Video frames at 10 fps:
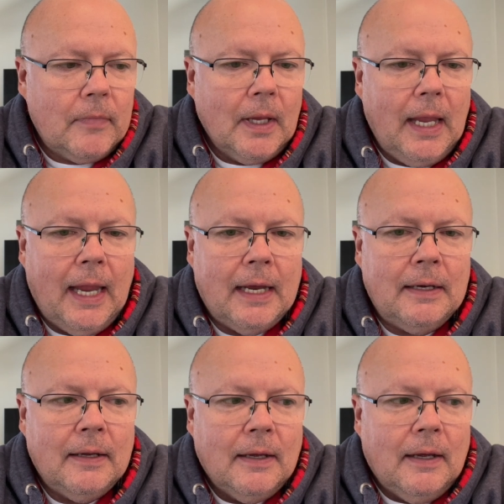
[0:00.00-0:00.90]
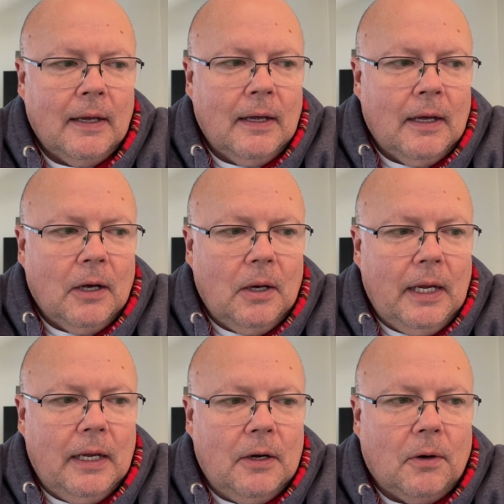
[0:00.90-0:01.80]
And
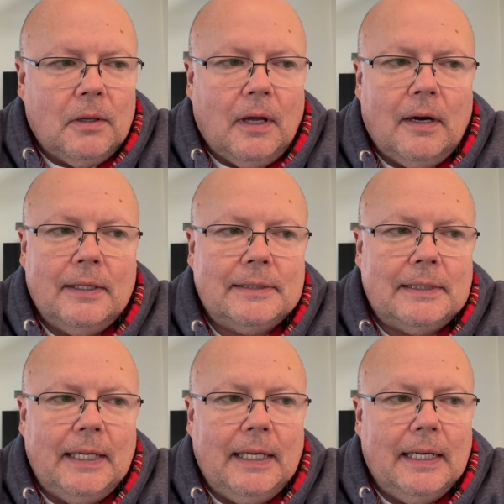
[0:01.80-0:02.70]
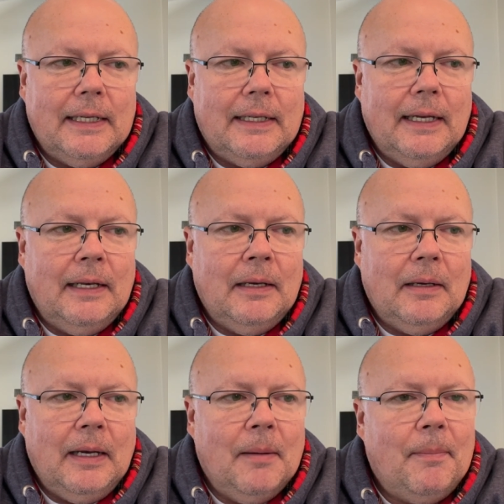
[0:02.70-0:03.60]
in all honesty, it
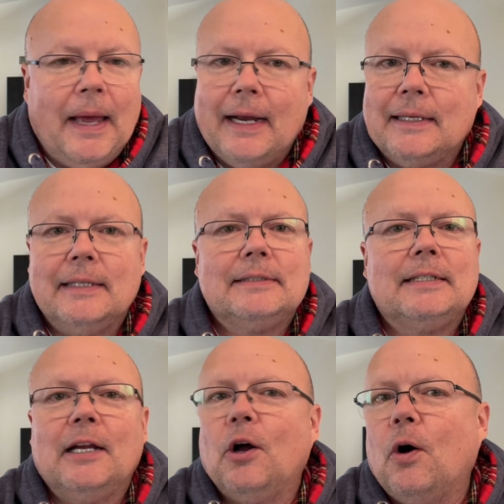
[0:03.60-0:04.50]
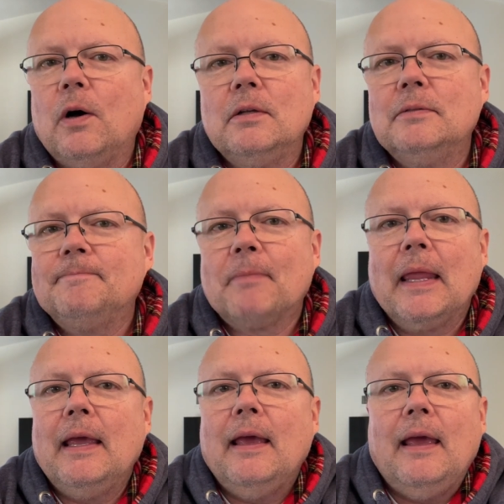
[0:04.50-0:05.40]
didn't impact us at all.
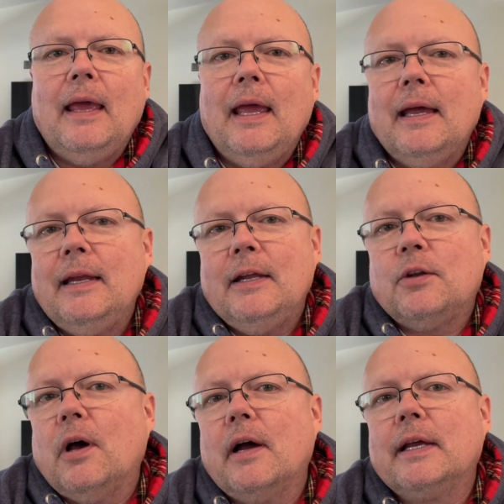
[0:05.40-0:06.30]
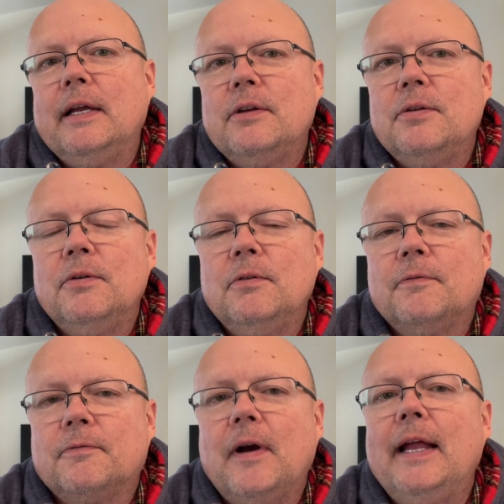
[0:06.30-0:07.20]
And in talking to
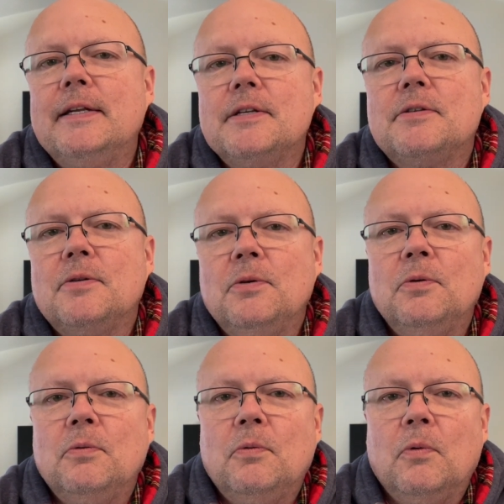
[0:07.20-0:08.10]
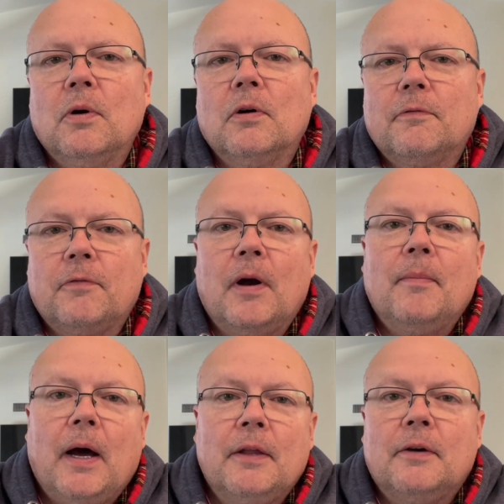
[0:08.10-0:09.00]
friends who were
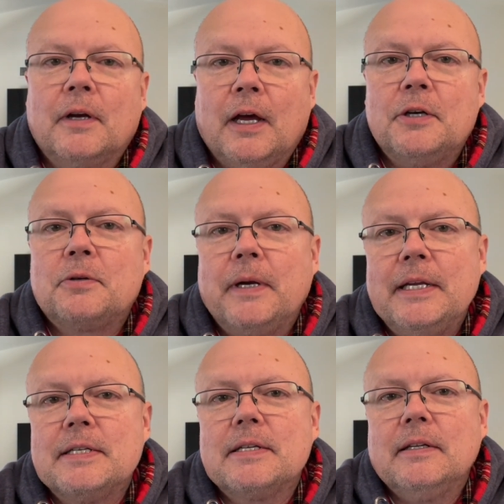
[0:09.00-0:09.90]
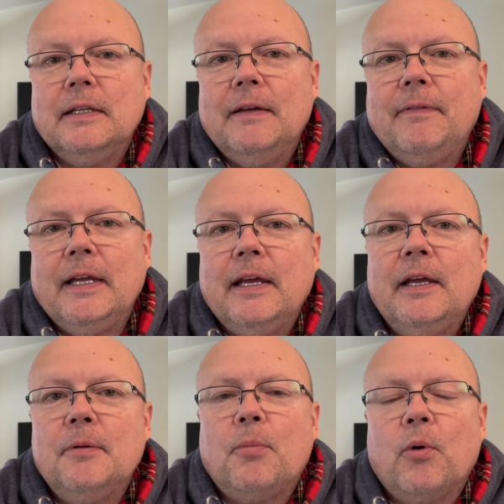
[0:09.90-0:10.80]
from other countries living
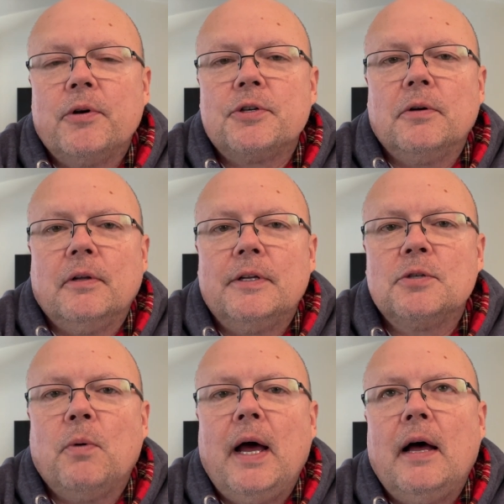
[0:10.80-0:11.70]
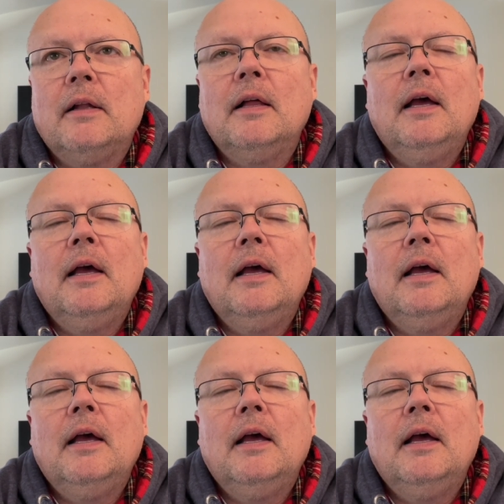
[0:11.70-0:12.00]
in Portugal as well,